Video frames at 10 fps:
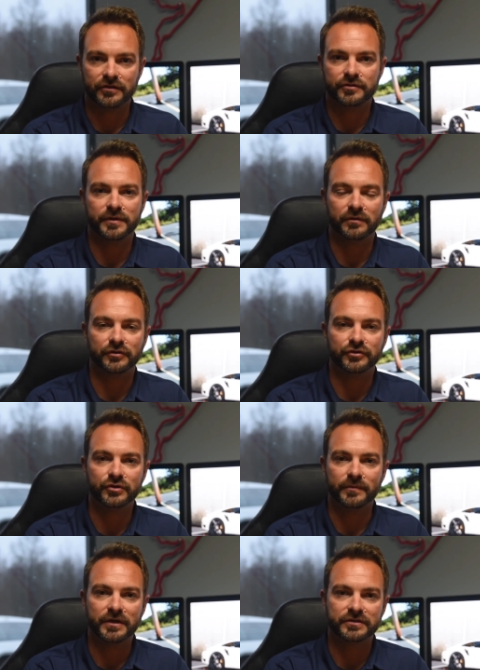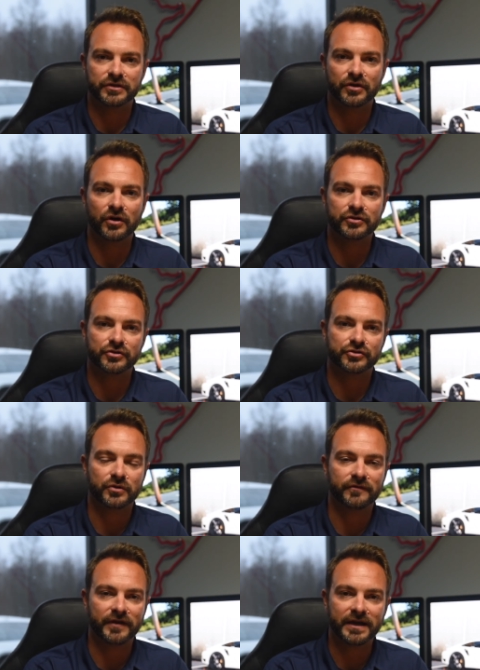to be able to do it because the cars are so
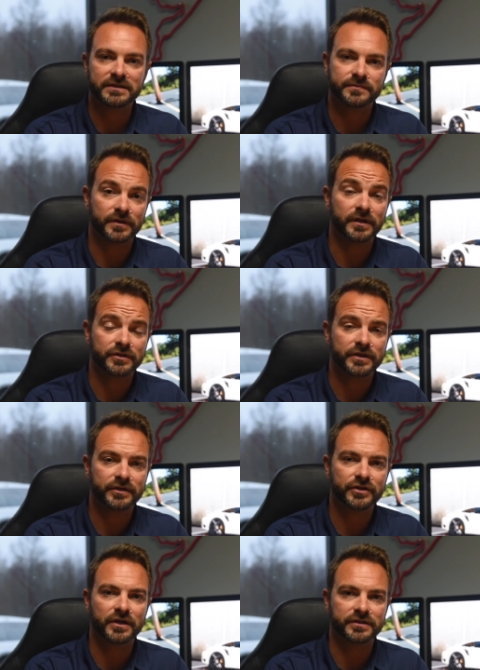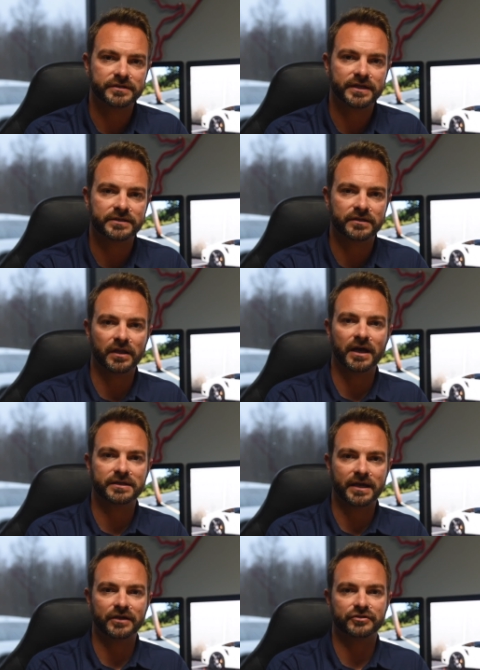advanced. But it takes a lot
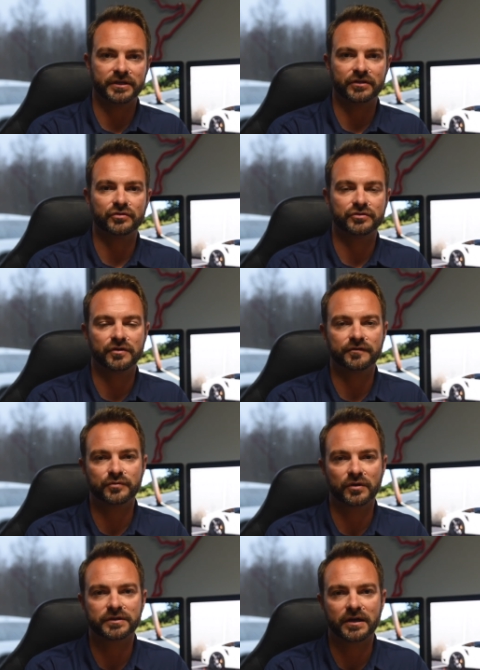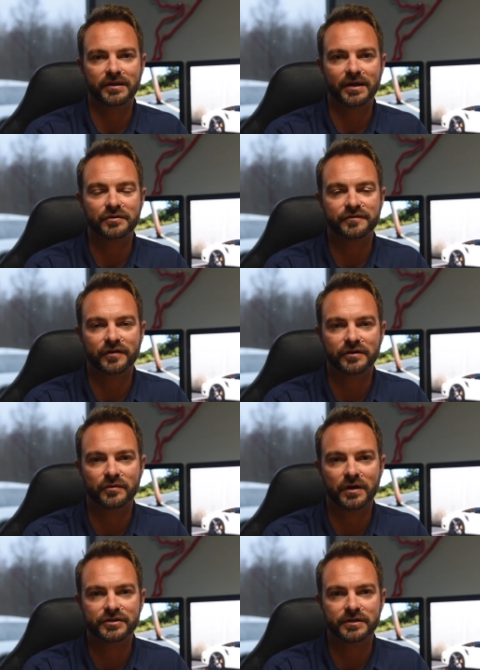to actually get those nerves worked out, and that was fun to
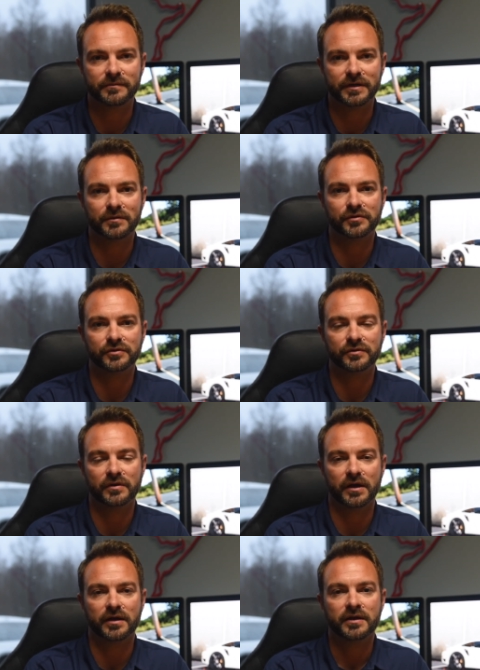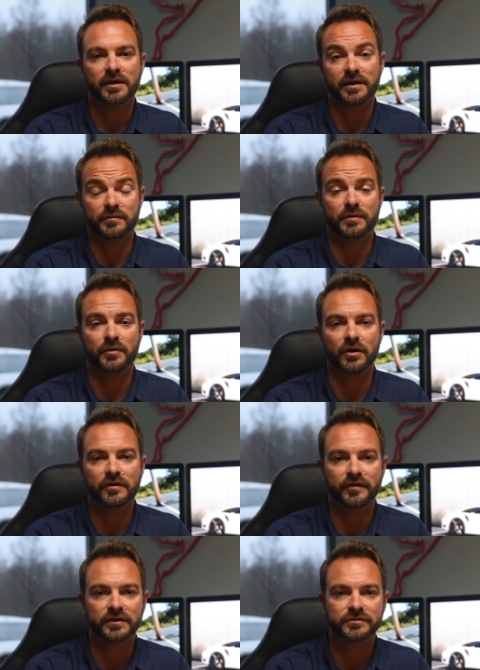watch him be able to do that and to be a part
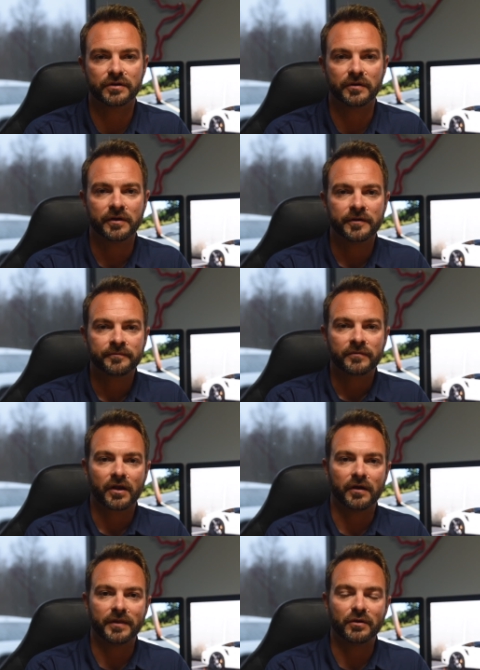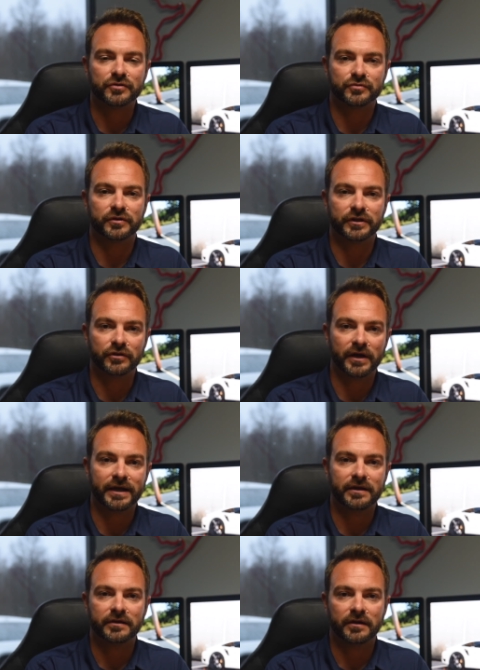of it. So that was really
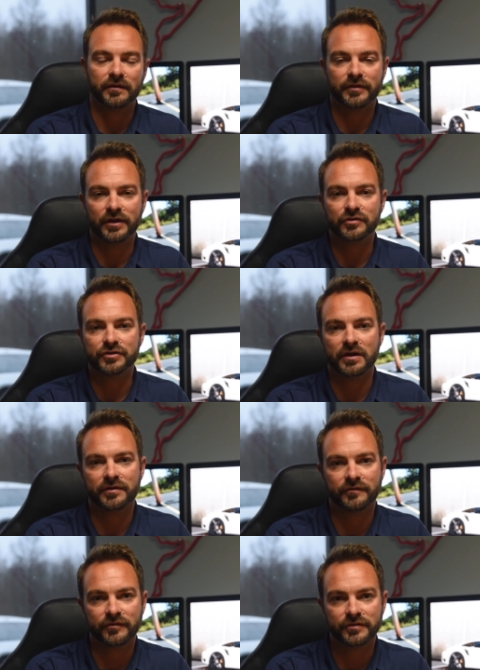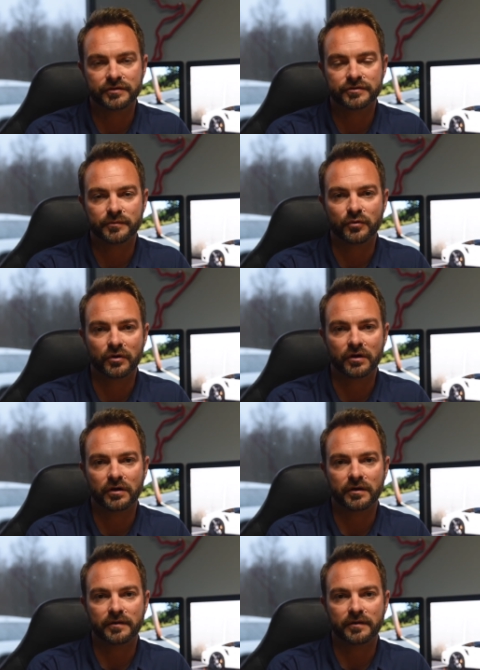great. Thank you, Jonathan, for the support